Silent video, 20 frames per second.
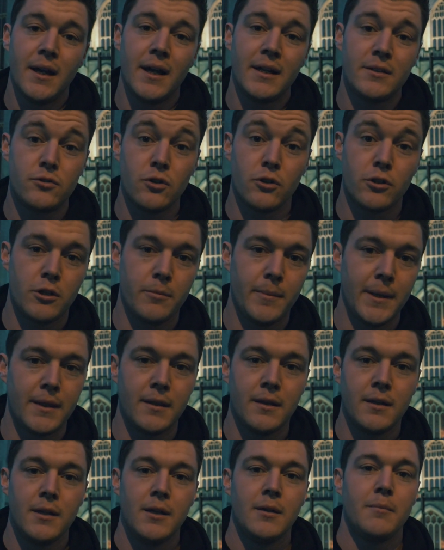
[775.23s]
and
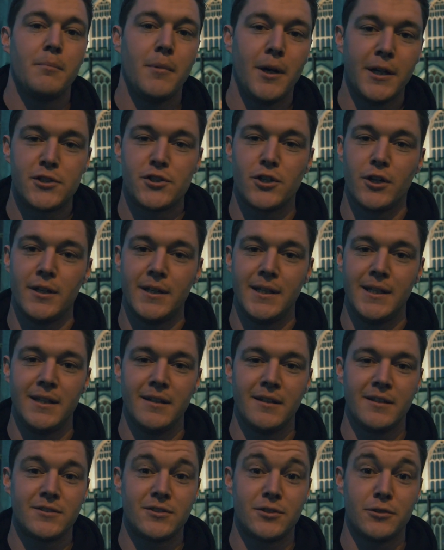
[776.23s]
document my
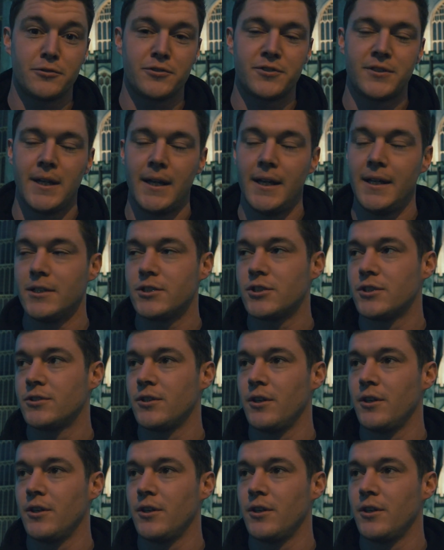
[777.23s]
journey till stage.